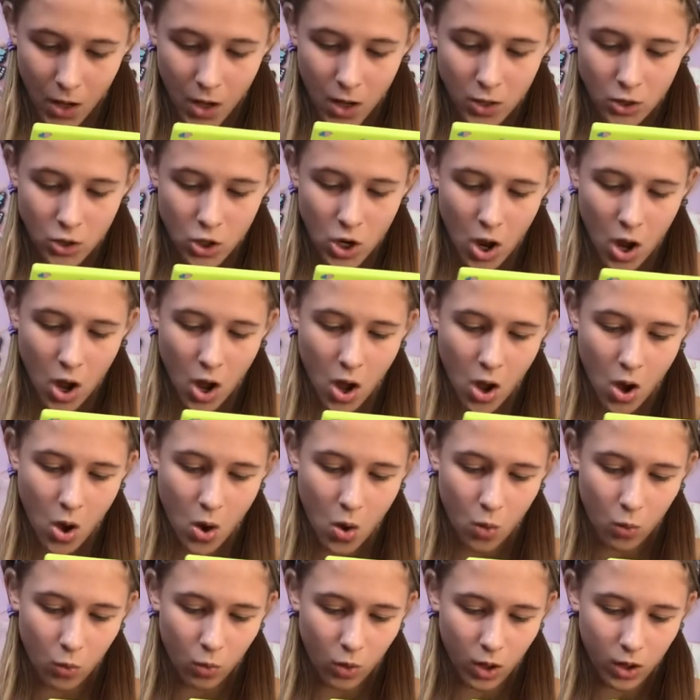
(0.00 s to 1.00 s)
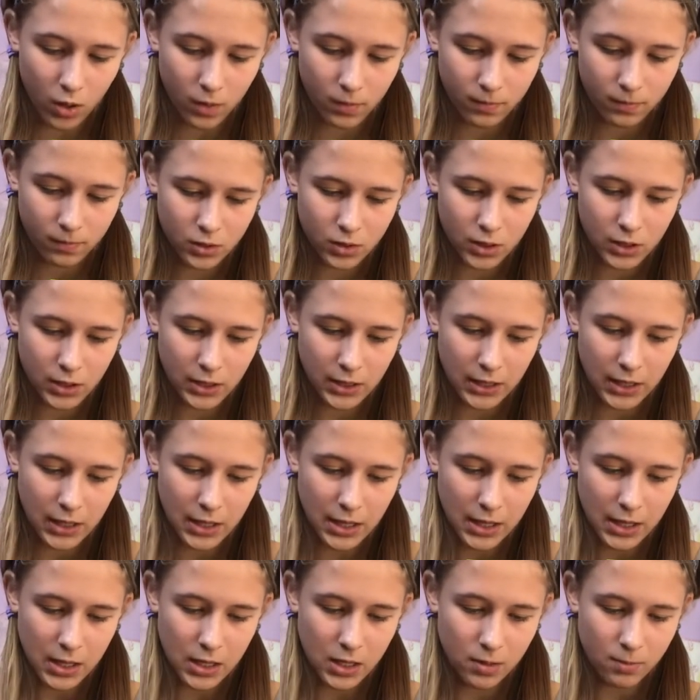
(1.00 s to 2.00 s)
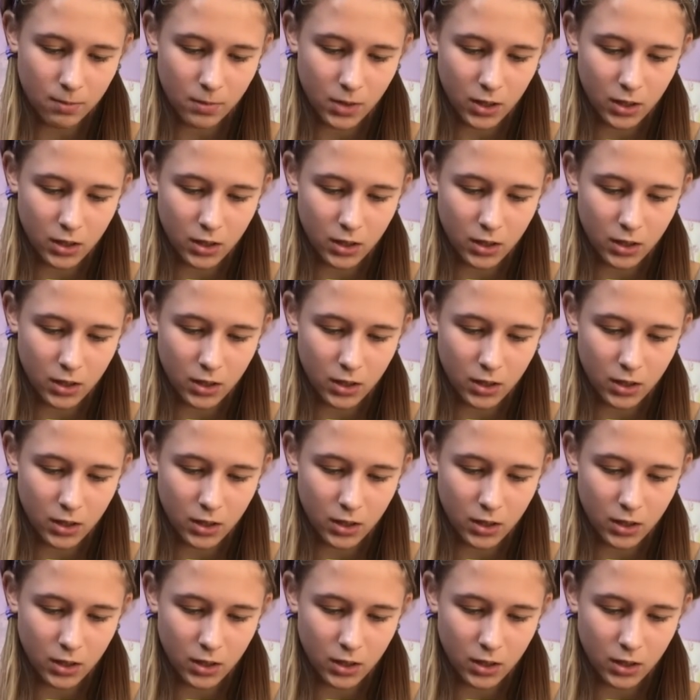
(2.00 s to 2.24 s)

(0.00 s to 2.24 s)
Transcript: No! He ate my